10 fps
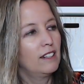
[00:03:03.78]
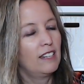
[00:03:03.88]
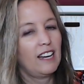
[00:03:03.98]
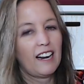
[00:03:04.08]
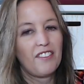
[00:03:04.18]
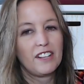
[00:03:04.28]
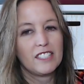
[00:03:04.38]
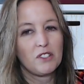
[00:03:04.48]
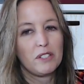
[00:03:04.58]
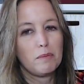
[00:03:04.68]
And I think it's
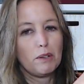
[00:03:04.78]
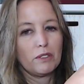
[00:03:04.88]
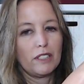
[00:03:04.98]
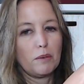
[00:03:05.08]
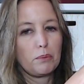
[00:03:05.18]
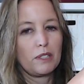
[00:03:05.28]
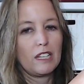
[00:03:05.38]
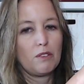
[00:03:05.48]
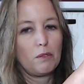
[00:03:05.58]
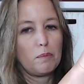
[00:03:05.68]
going to be really pretty
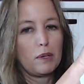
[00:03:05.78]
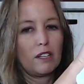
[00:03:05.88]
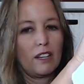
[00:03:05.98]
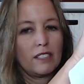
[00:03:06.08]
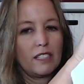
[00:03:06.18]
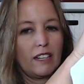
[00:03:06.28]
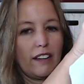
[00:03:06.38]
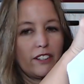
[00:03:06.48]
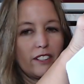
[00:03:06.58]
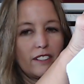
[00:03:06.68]
when we put it all
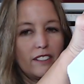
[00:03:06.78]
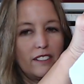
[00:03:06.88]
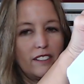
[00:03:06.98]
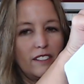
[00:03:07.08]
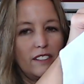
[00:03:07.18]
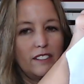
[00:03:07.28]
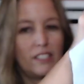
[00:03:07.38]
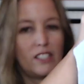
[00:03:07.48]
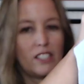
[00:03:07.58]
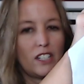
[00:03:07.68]
together.
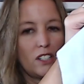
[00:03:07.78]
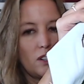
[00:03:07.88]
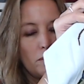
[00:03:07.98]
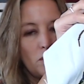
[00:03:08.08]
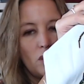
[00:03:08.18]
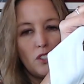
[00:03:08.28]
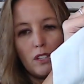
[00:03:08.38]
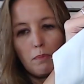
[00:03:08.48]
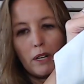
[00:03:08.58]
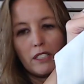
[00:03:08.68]
So I'm just
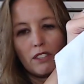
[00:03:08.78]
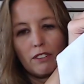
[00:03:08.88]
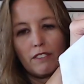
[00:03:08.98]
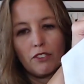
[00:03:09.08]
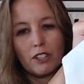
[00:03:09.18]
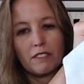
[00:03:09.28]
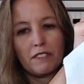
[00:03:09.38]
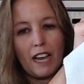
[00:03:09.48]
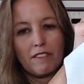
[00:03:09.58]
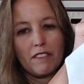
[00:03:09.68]
doing parts 3, 4, and
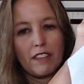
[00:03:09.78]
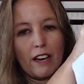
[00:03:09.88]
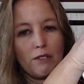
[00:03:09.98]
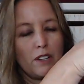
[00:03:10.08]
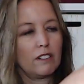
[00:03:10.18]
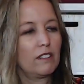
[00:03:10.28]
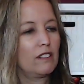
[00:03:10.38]
5 of that one.